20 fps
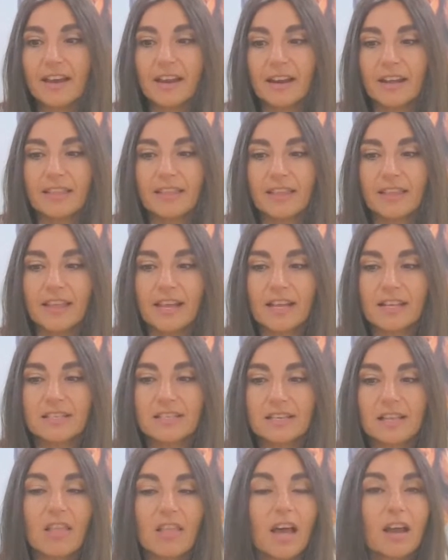And I think that's
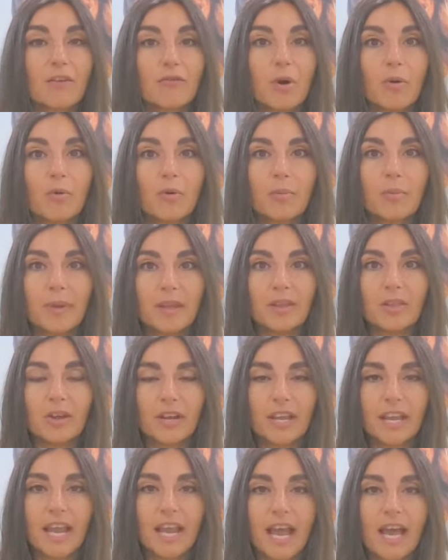a lot of what we'll be
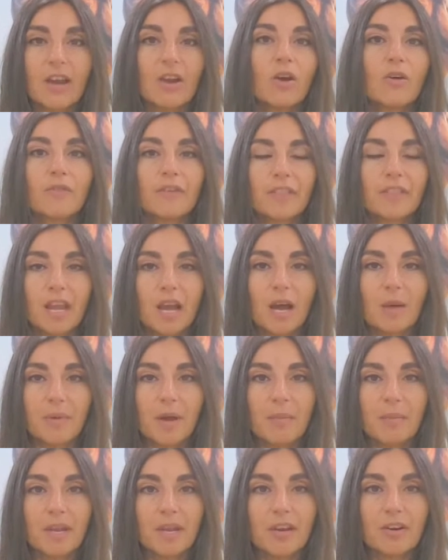looking at over the
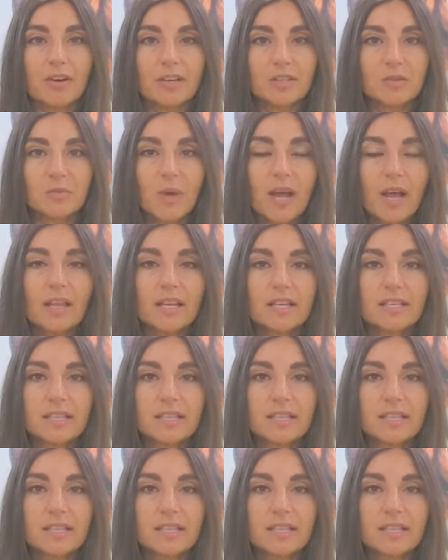upcoming year as well.